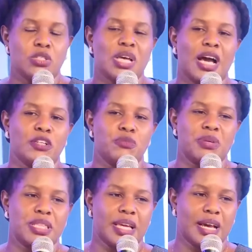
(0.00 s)
So I had to
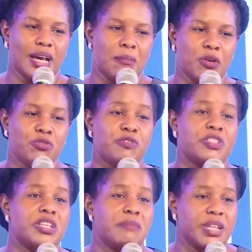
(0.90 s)
be there about
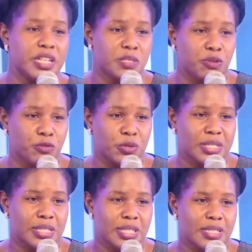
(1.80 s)
15 minutes before
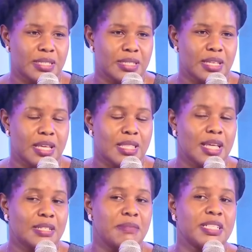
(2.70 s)
6.
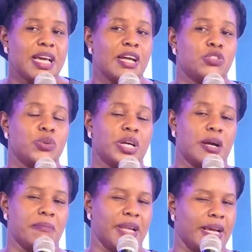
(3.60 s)
That meant I had to wake
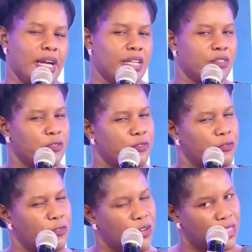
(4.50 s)
up like at
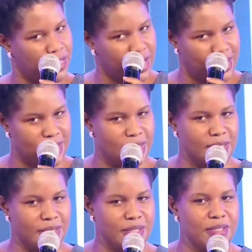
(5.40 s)

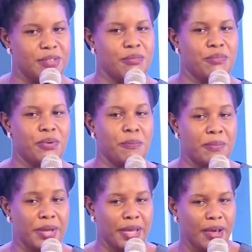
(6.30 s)
4:30,
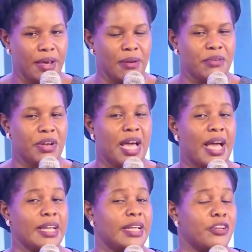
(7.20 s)
prepare. I
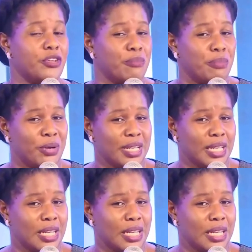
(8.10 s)
had a newborn.